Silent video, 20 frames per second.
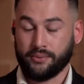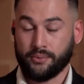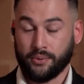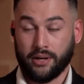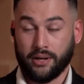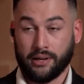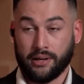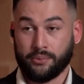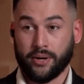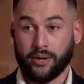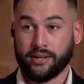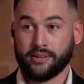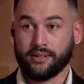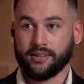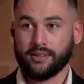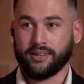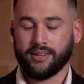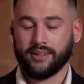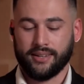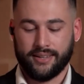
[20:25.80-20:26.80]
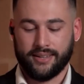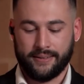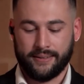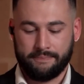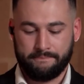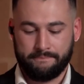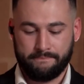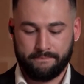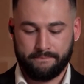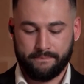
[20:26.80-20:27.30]
really great
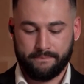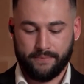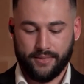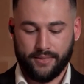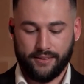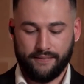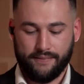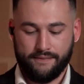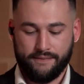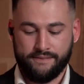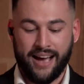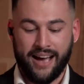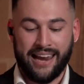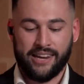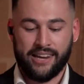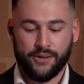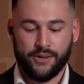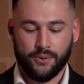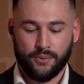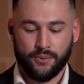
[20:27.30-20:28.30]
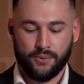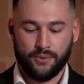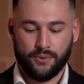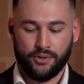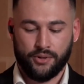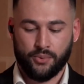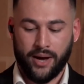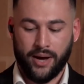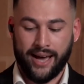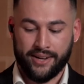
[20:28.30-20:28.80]
value
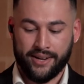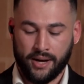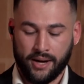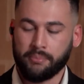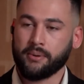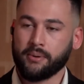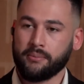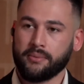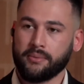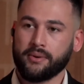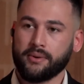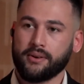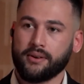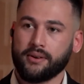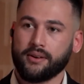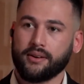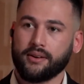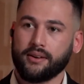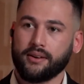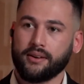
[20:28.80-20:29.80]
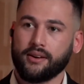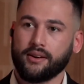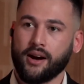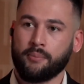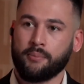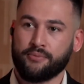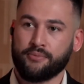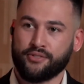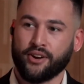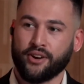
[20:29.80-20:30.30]
you add up
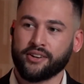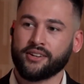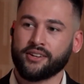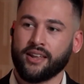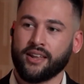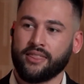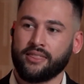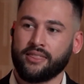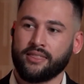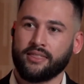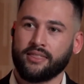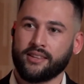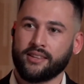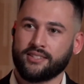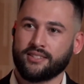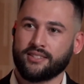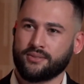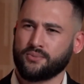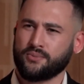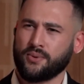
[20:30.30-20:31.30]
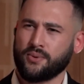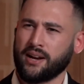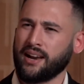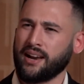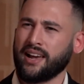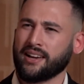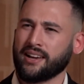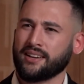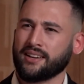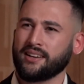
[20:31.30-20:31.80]
front, and this is what I
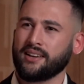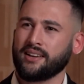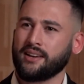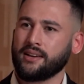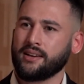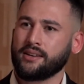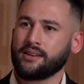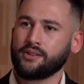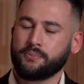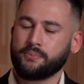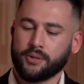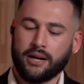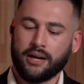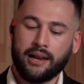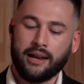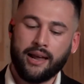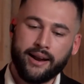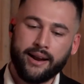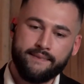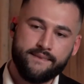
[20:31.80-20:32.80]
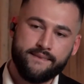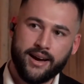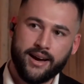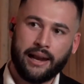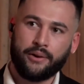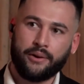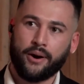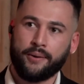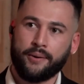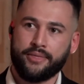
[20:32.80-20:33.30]
like. You put a lot of
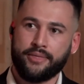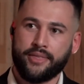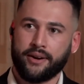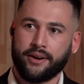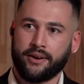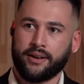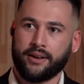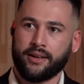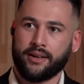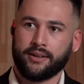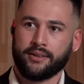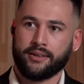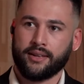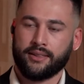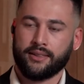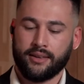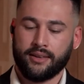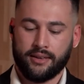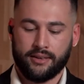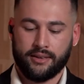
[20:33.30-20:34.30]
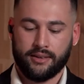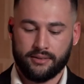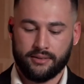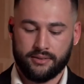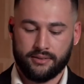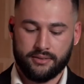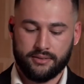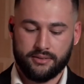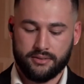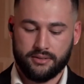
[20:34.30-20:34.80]
value out there, and I think
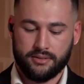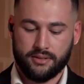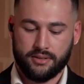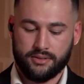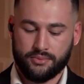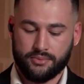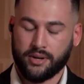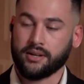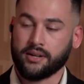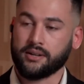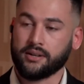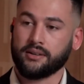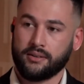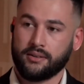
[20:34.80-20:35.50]
it's great.